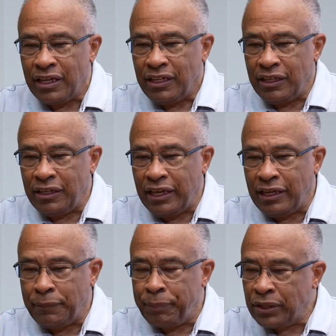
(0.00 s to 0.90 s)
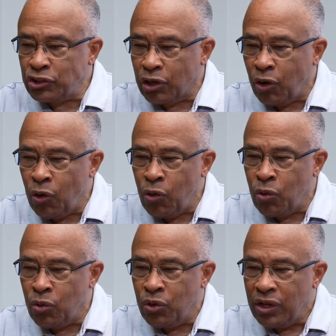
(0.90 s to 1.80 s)
you had to punch a
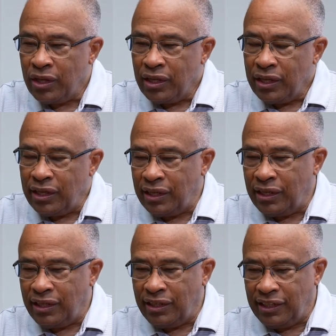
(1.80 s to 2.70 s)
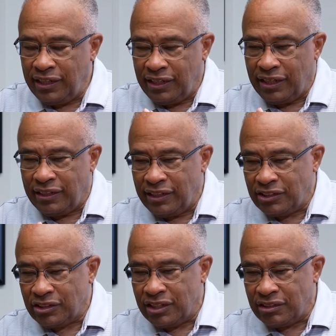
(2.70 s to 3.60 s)
hole in the
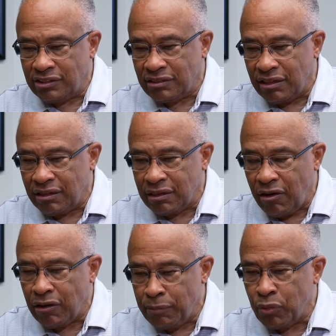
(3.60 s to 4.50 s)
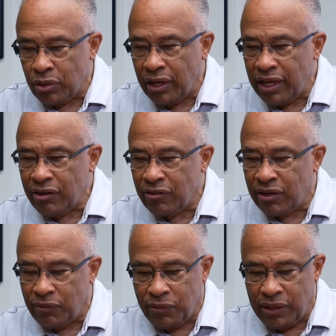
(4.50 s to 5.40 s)
this cardboard hanger
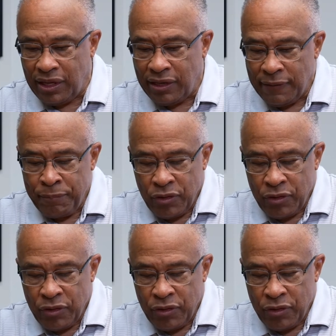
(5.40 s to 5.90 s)
that we had.